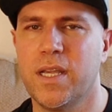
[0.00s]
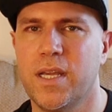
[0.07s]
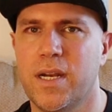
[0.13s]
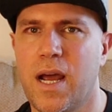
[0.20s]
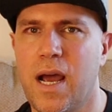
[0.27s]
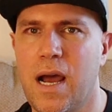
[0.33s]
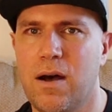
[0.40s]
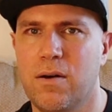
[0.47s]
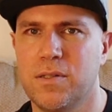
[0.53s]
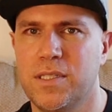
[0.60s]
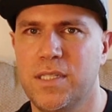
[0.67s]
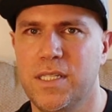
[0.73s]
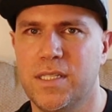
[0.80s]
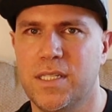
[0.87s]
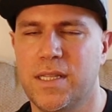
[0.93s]
to get a house
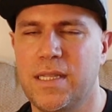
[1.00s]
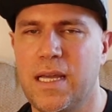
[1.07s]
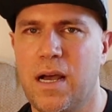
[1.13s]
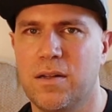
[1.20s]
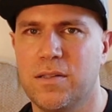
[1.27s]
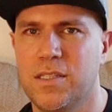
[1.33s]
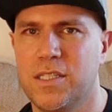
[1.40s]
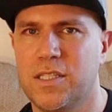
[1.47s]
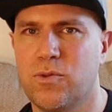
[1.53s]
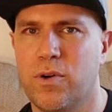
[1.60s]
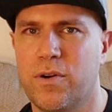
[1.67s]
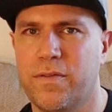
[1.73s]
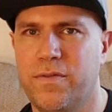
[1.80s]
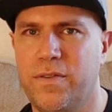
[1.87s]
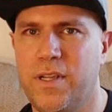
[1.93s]
that's 1,000
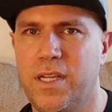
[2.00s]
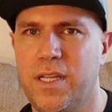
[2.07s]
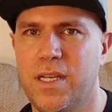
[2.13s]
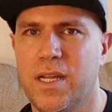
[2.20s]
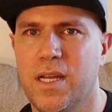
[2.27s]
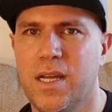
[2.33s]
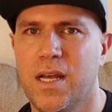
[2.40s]
square feet